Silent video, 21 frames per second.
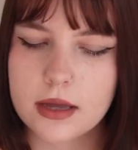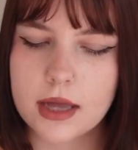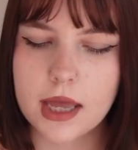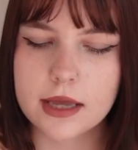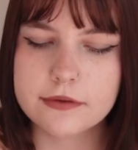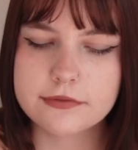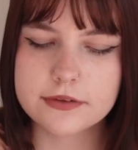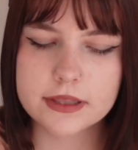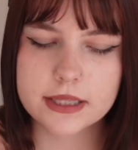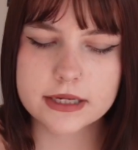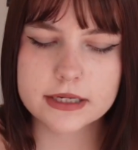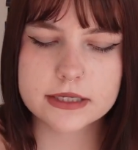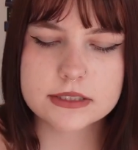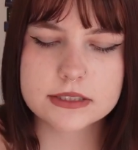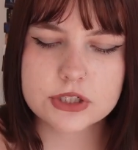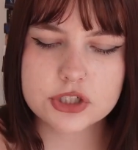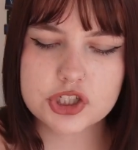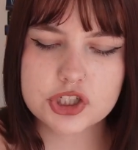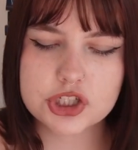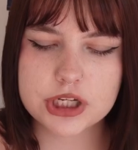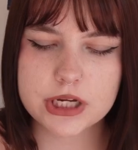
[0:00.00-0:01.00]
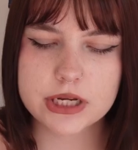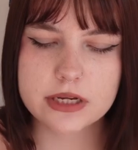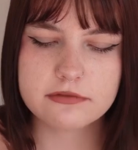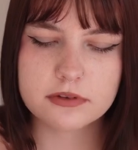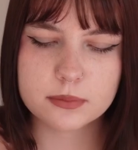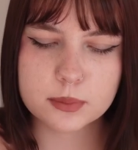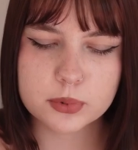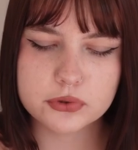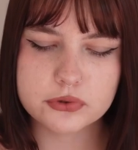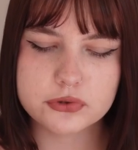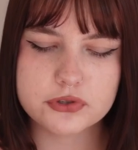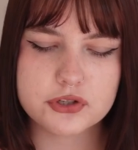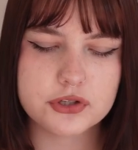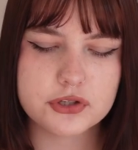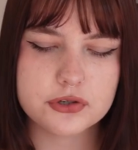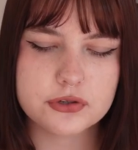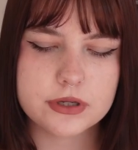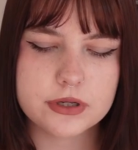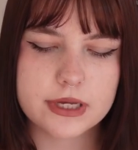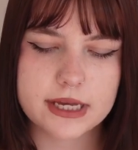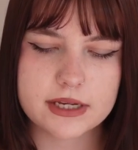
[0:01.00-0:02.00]
I feel like it's achievable
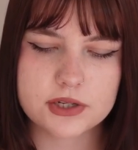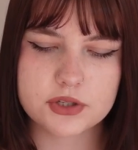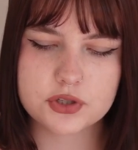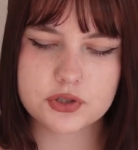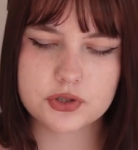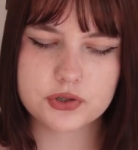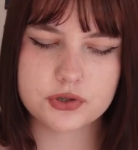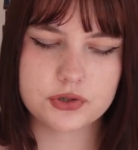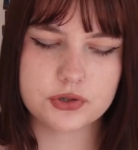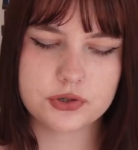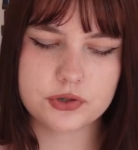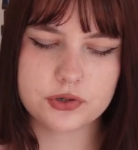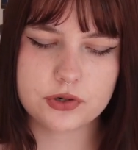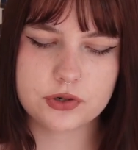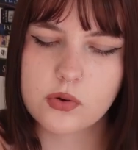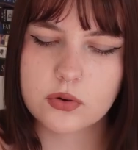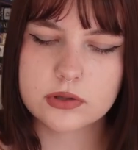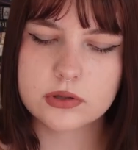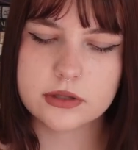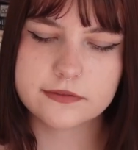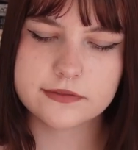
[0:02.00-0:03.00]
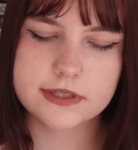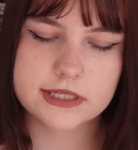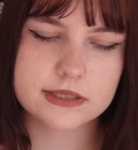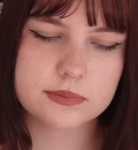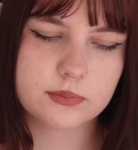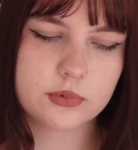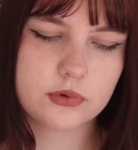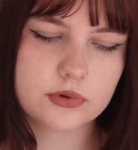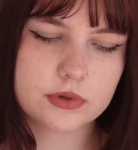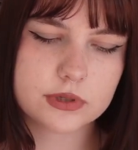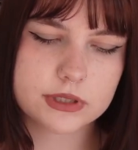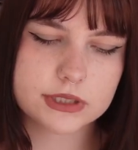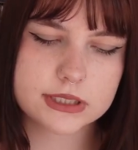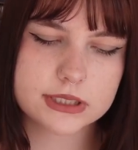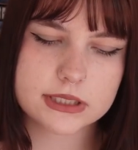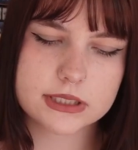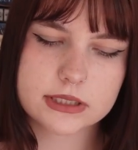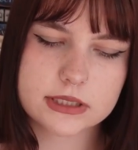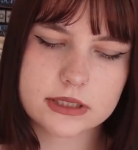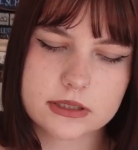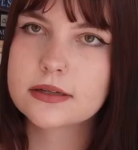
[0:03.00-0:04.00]
to get to all of these
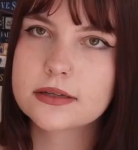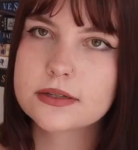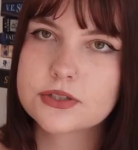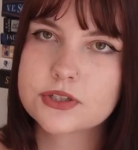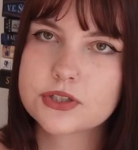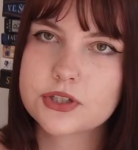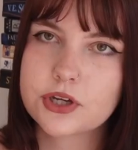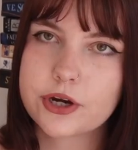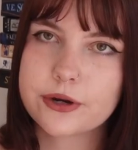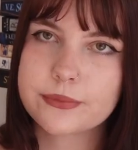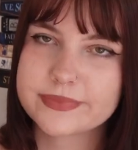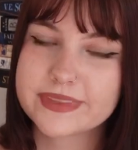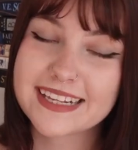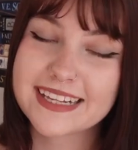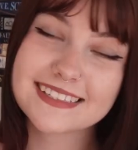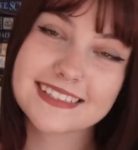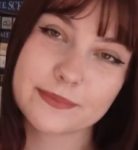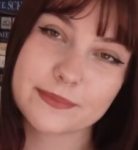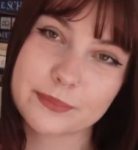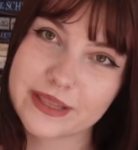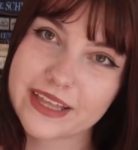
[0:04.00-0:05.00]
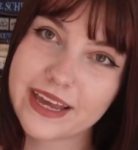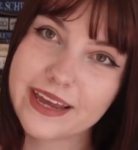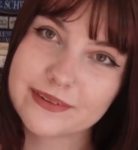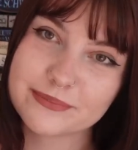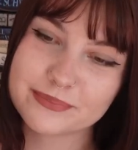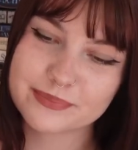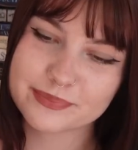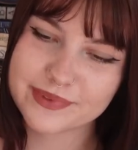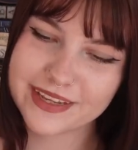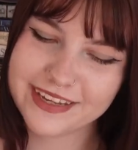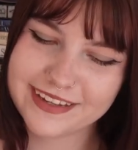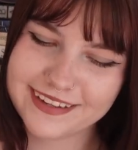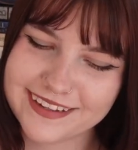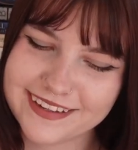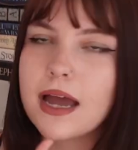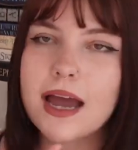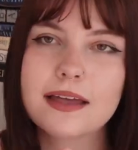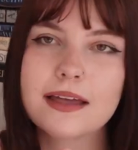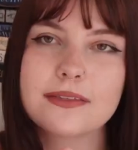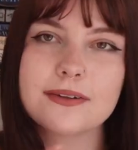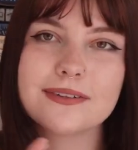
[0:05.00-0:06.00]
books. So that's the plan.
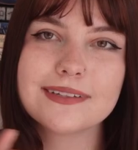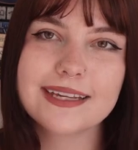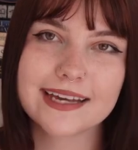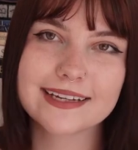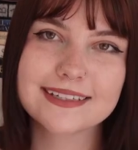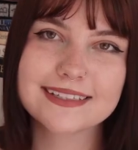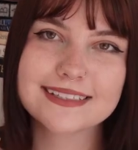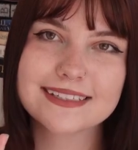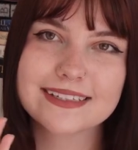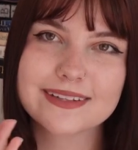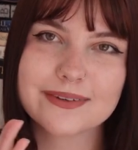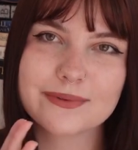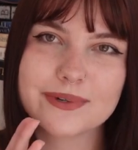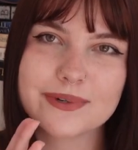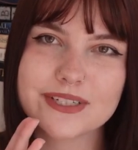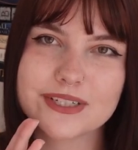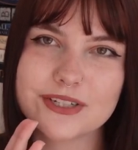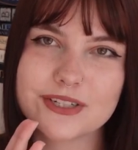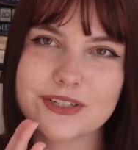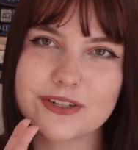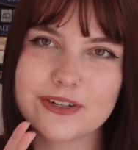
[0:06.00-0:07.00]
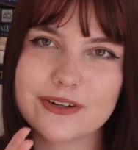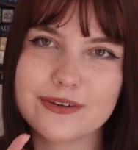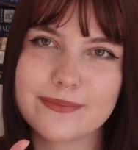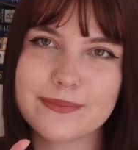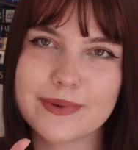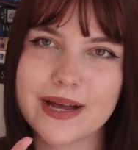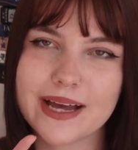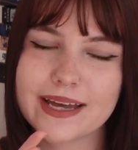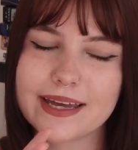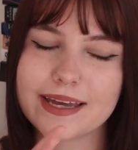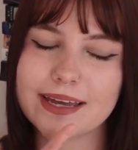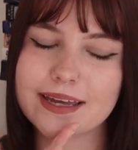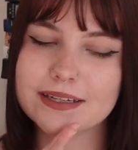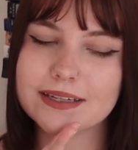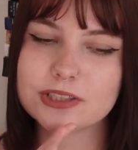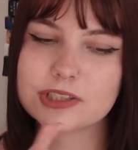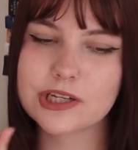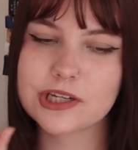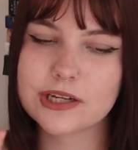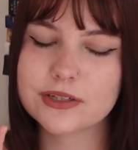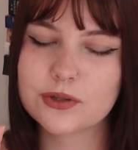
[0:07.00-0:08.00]
I thought next we should do my
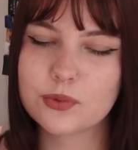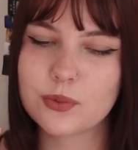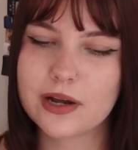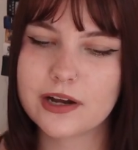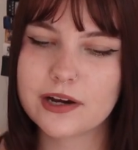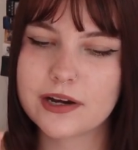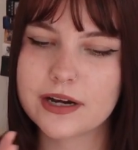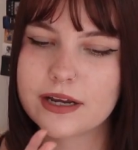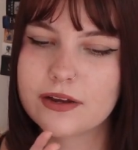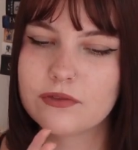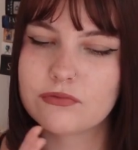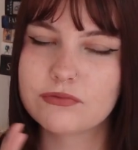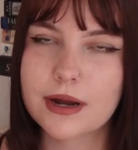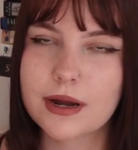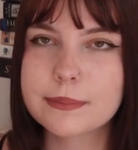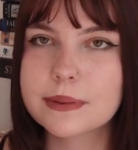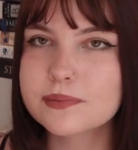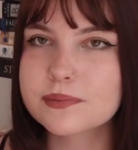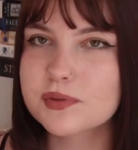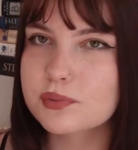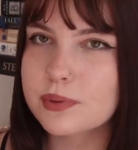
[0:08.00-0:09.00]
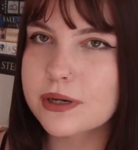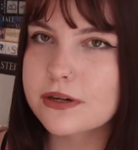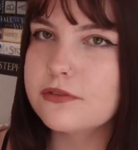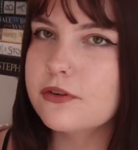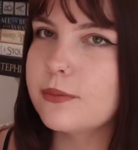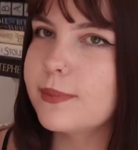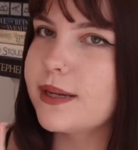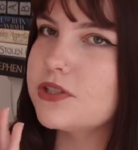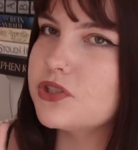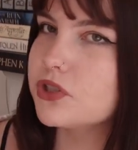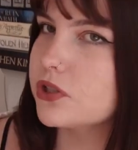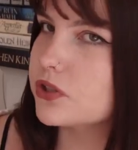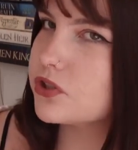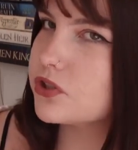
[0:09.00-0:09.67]
January wrap-up spread for my junk